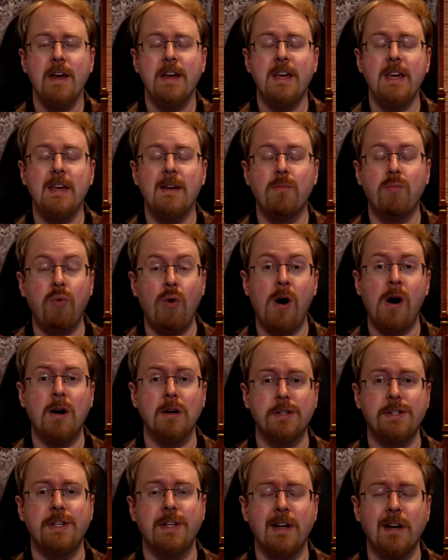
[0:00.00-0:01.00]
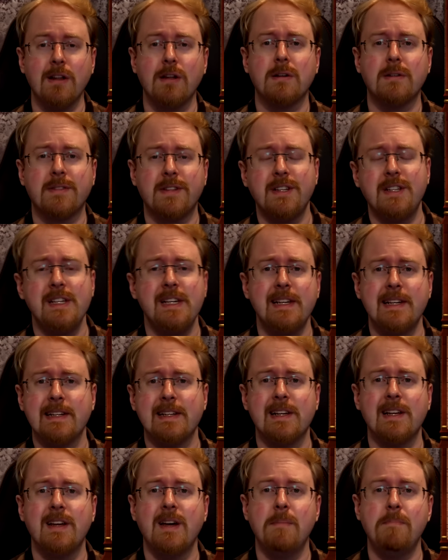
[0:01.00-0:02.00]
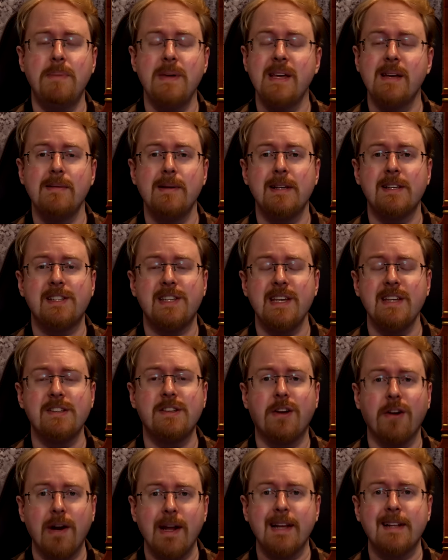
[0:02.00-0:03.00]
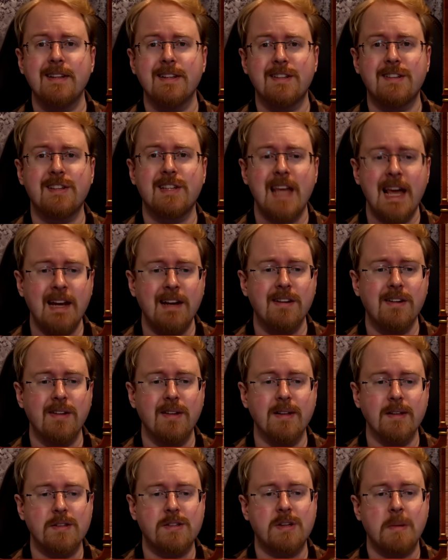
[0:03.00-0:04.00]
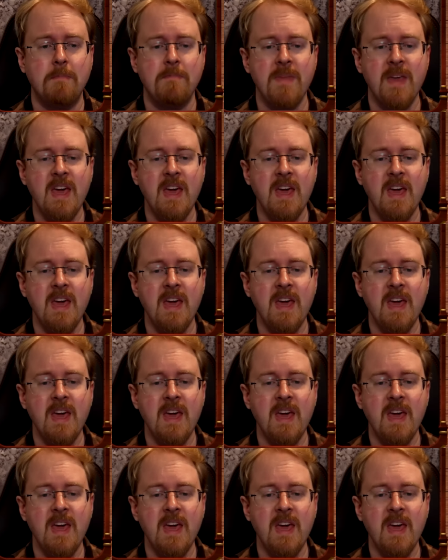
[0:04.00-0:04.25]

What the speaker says: he was in a lot of the BBC's greatest scandals.